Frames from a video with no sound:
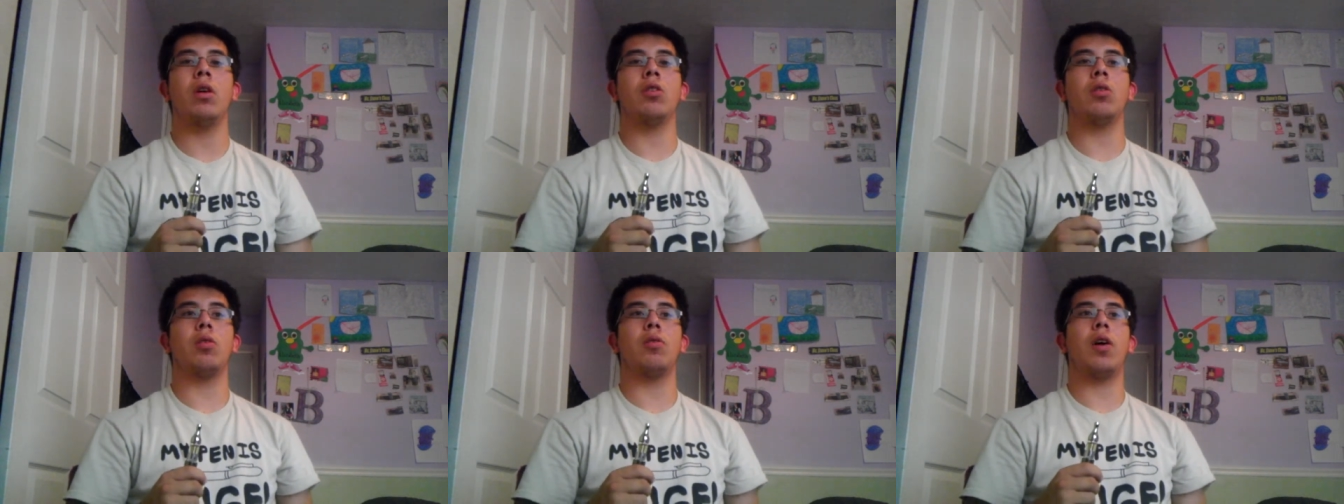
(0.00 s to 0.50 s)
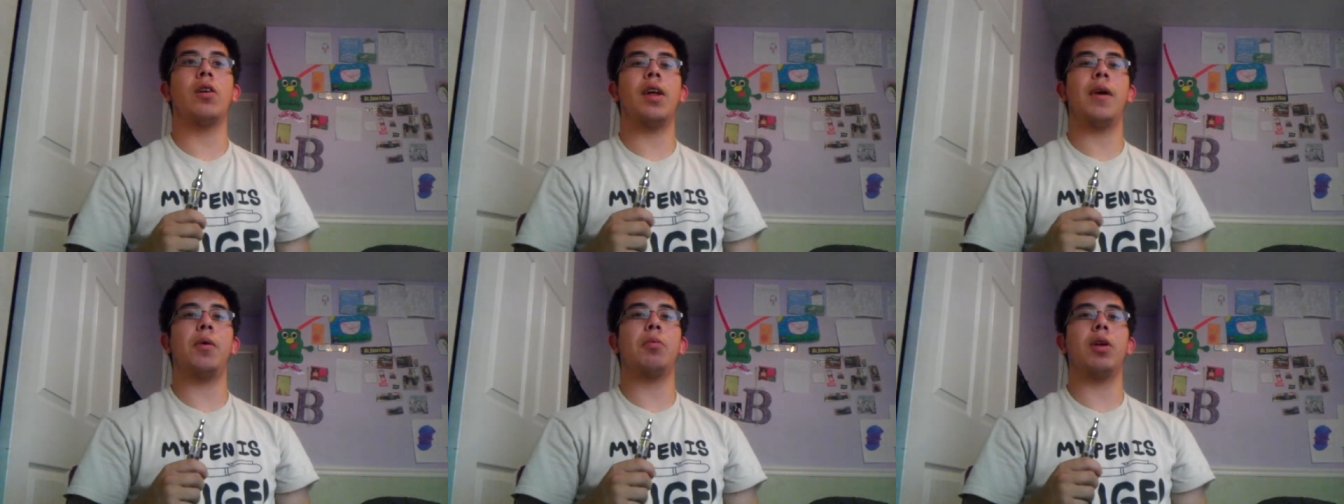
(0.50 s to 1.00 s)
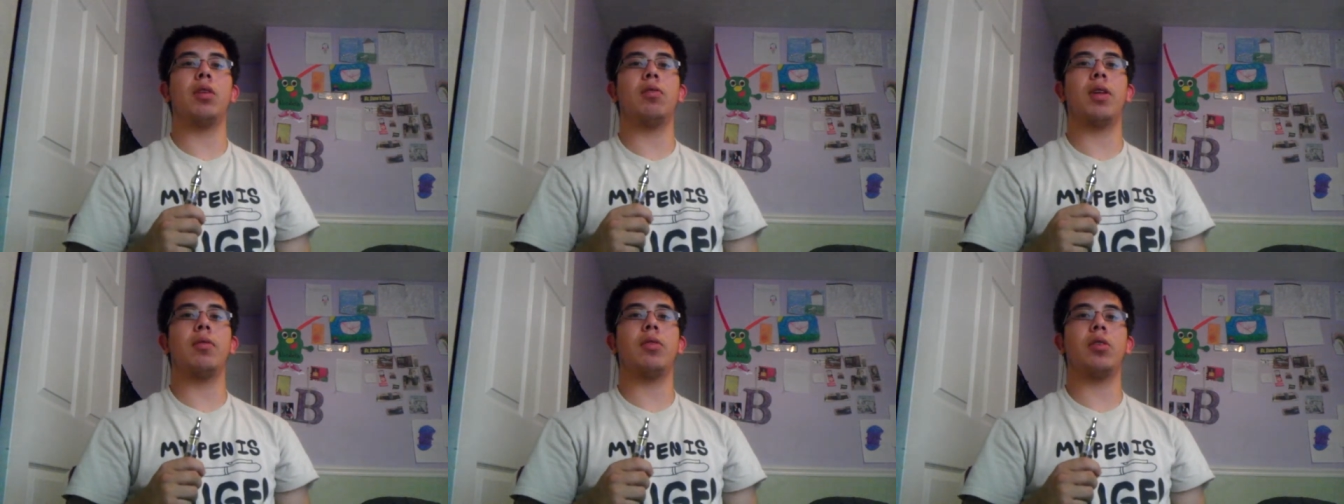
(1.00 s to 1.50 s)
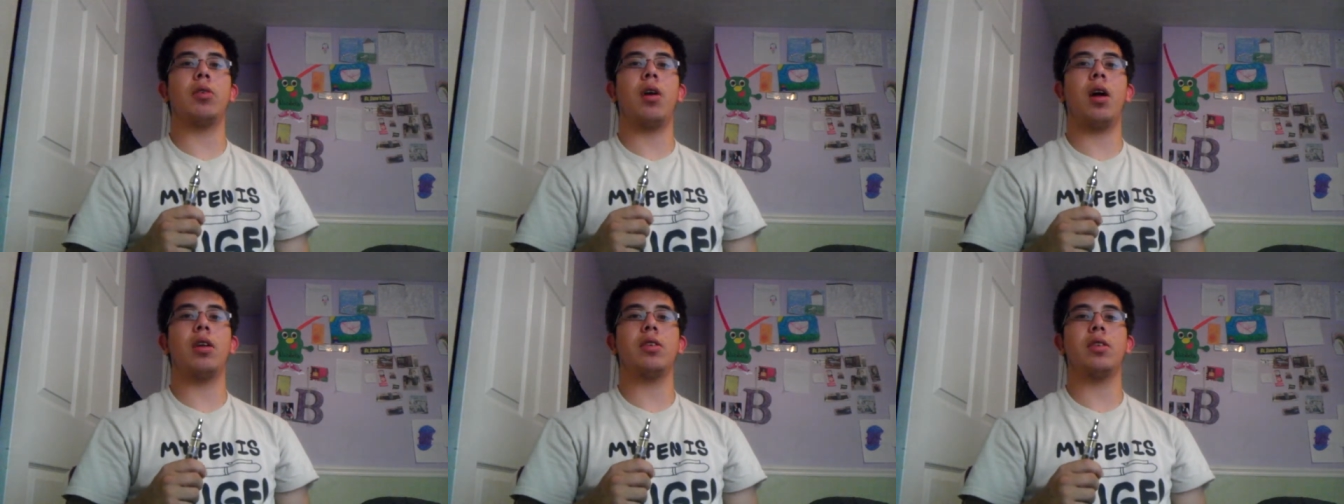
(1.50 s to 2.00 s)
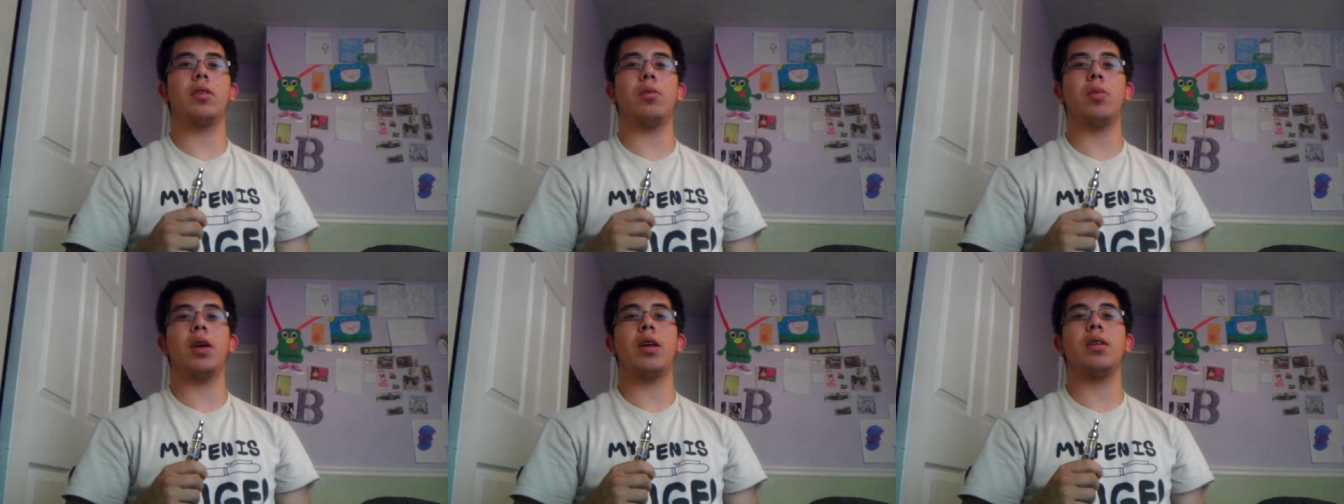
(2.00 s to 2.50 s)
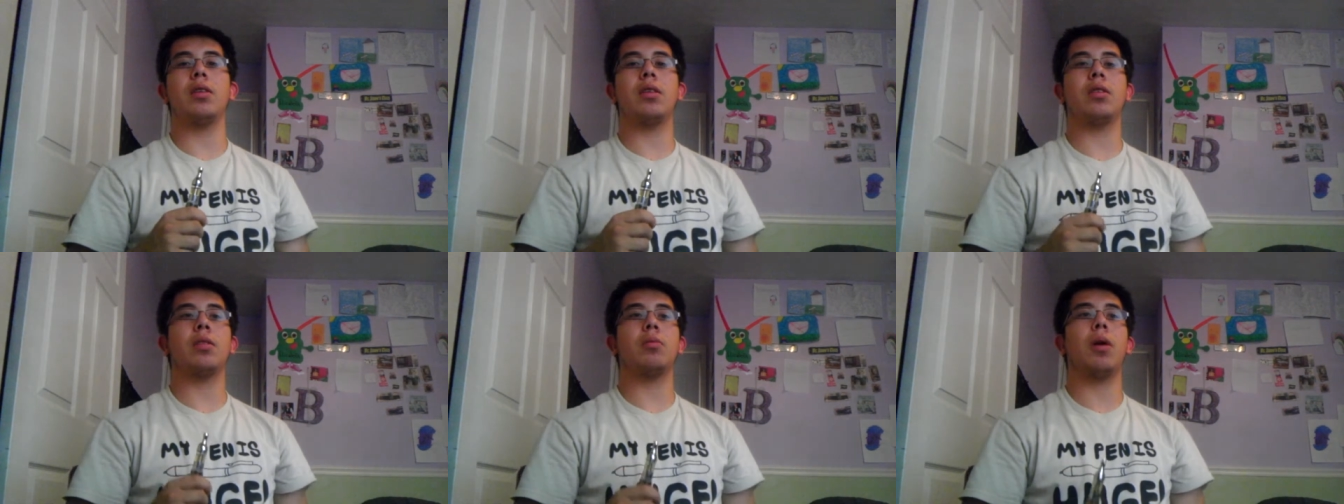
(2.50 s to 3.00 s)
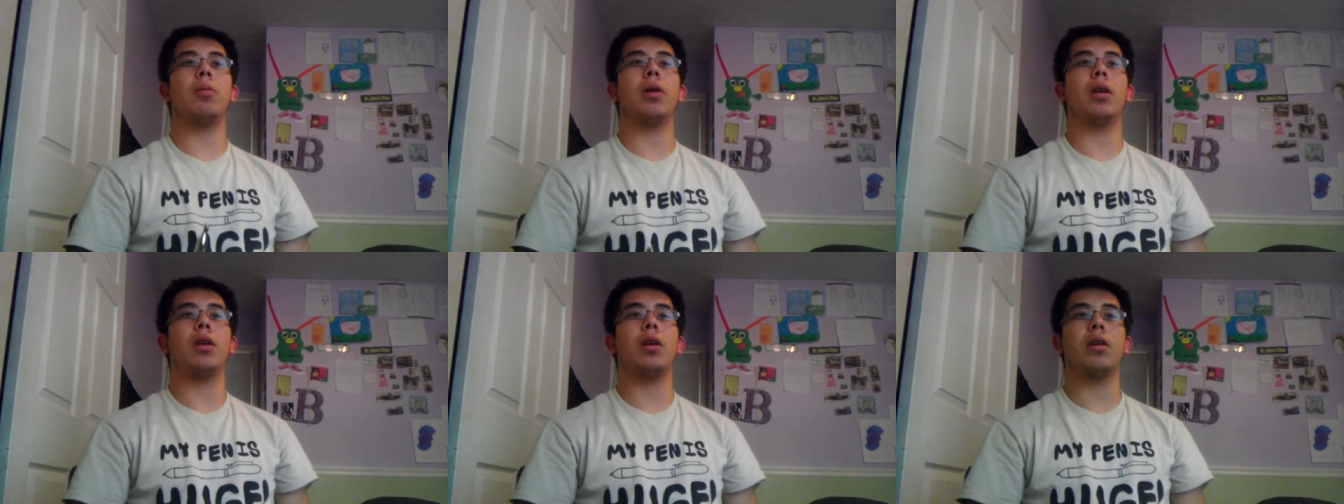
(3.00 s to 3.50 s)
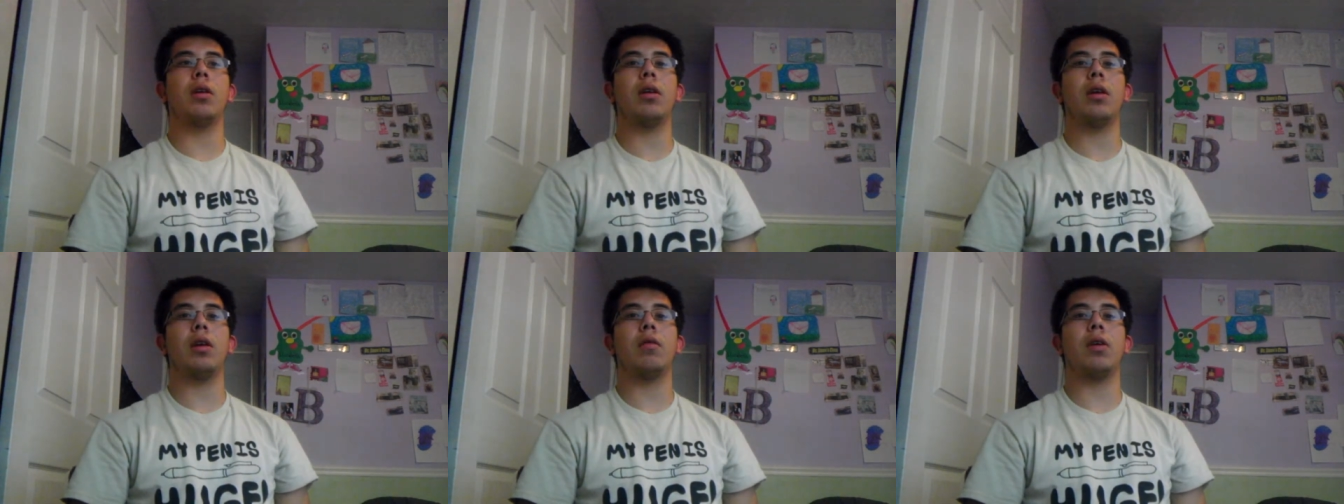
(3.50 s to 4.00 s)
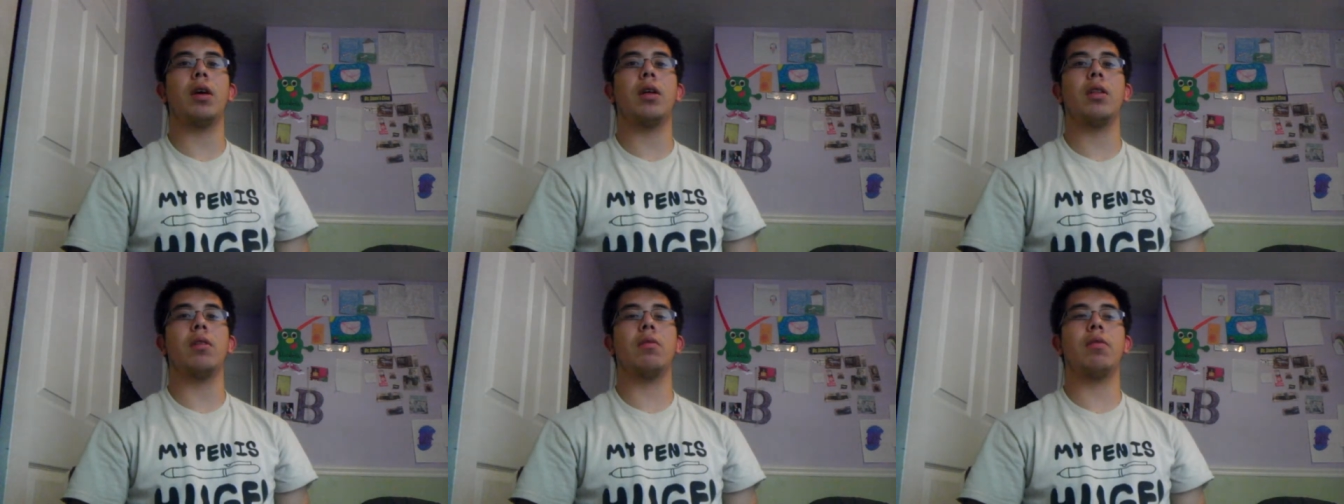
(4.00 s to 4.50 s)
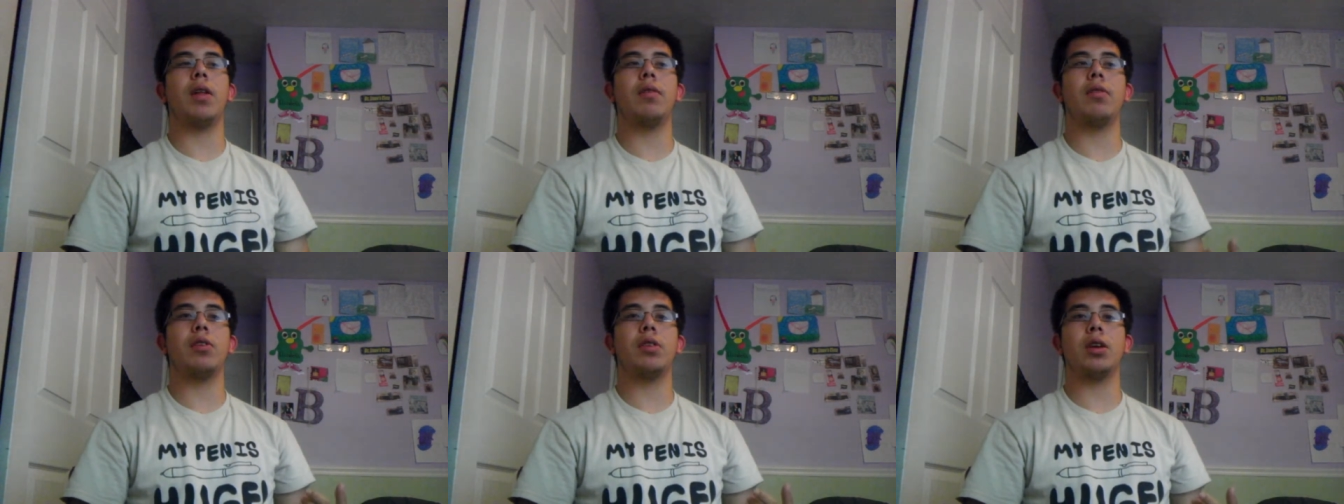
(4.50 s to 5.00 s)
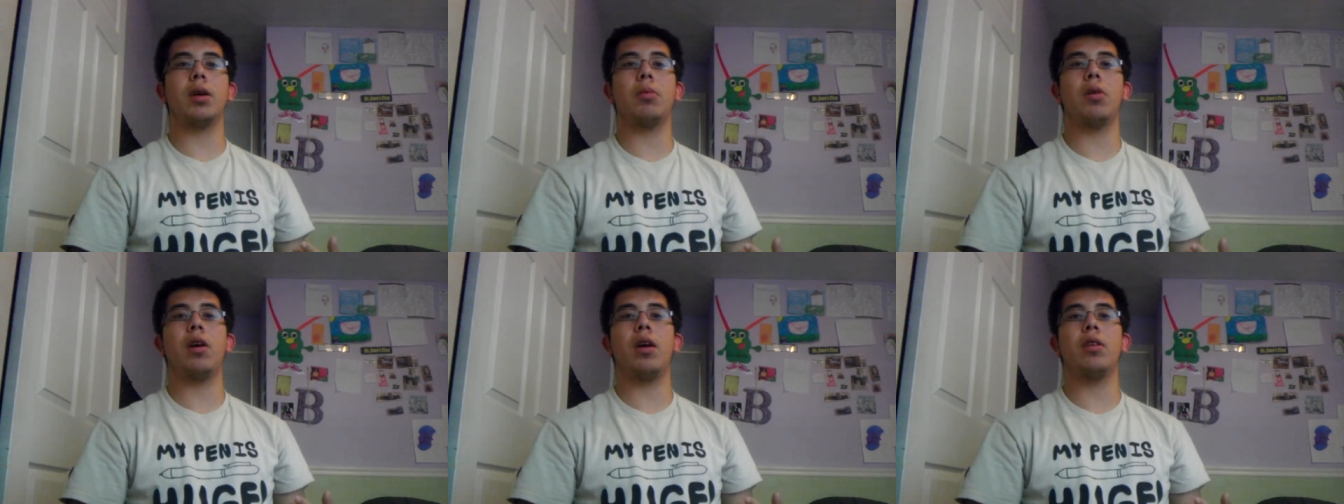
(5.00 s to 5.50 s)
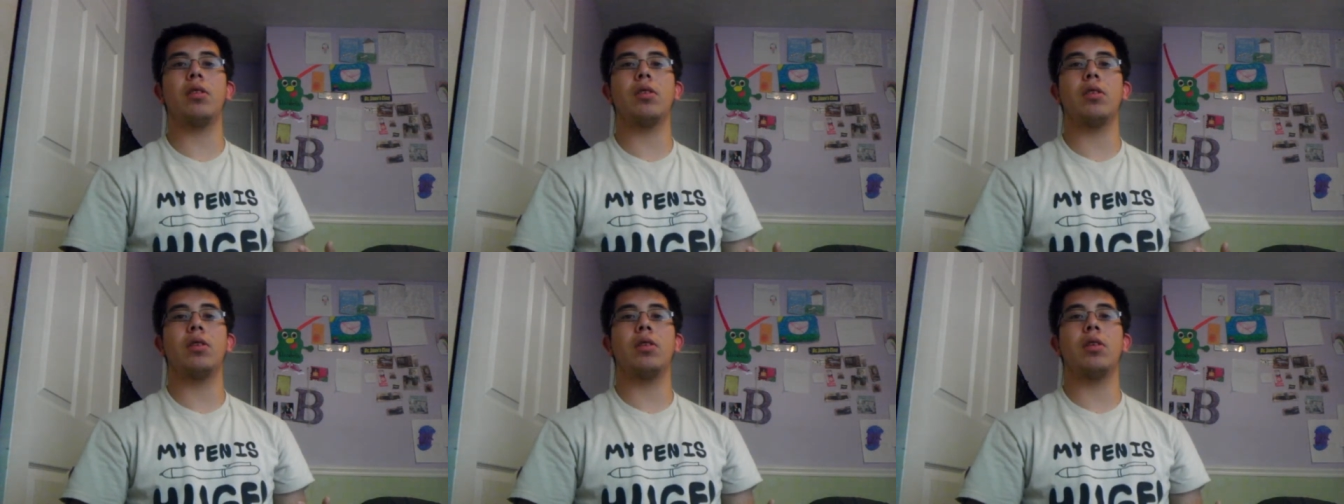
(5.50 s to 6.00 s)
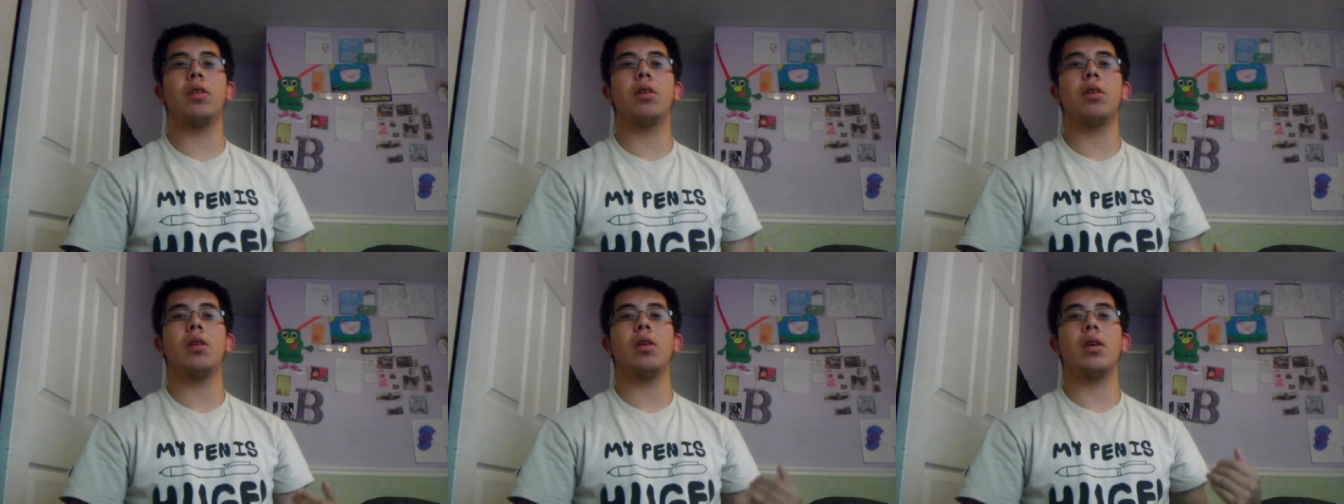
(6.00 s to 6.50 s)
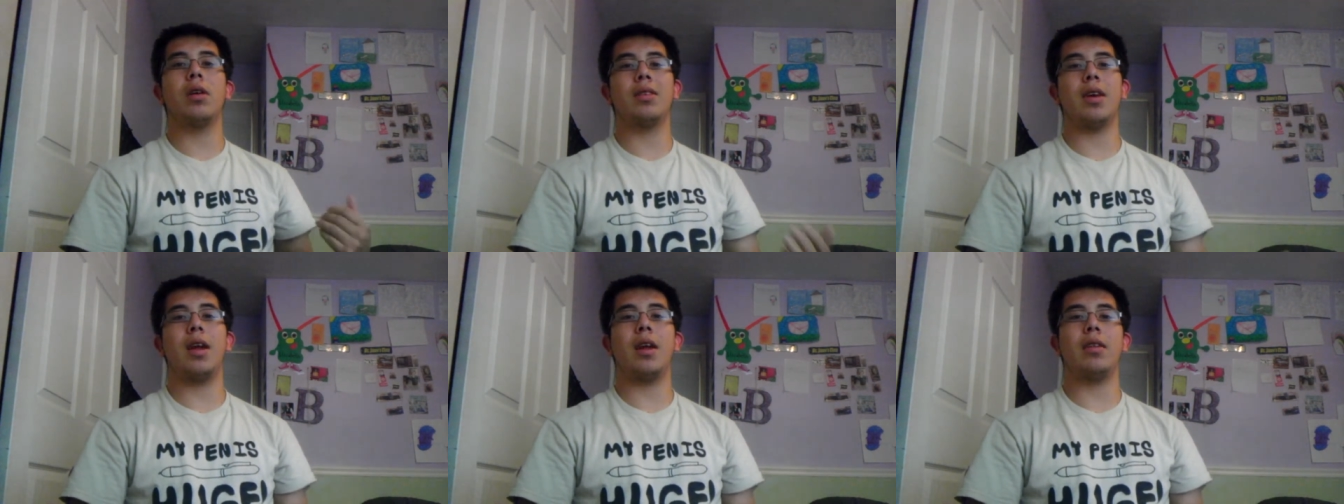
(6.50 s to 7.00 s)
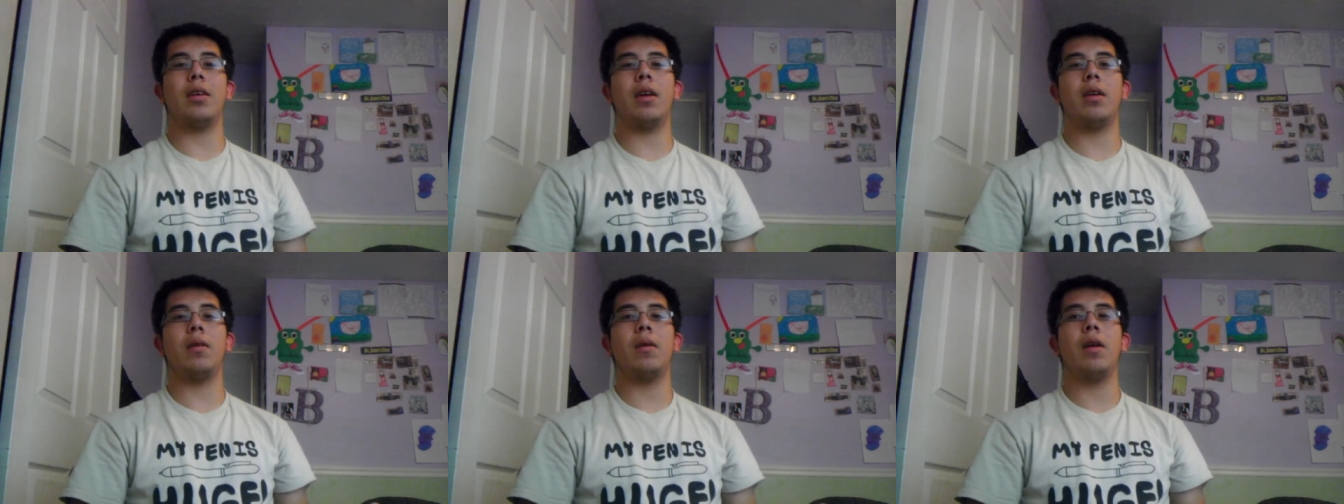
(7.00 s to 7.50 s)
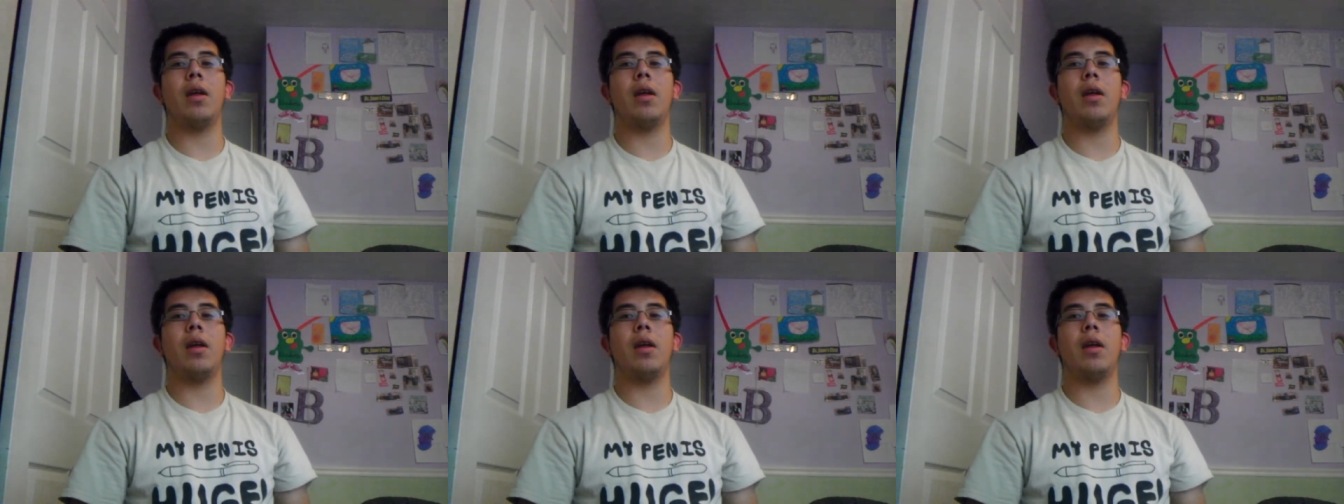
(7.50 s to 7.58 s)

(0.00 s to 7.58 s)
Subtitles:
So as far as how it brings flavors across and the wicking system, I'm going to give the flavors that come across a 10 out of 10.